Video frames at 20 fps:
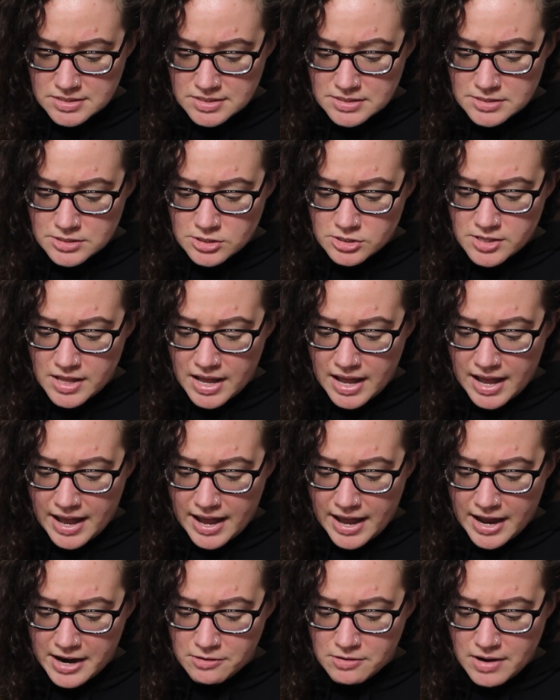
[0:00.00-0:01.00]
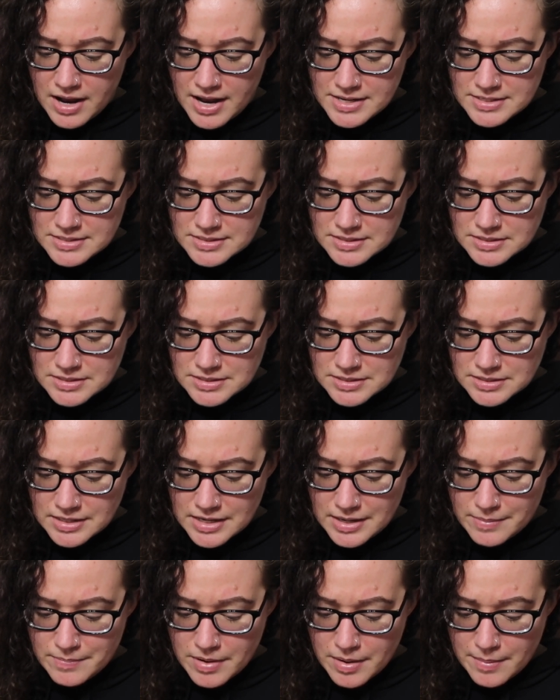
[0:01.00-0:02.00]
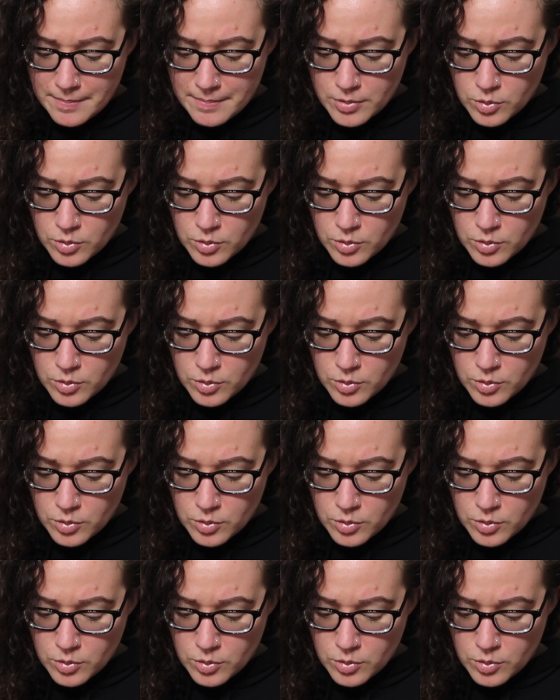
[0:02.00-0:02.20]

These are the high-rise slim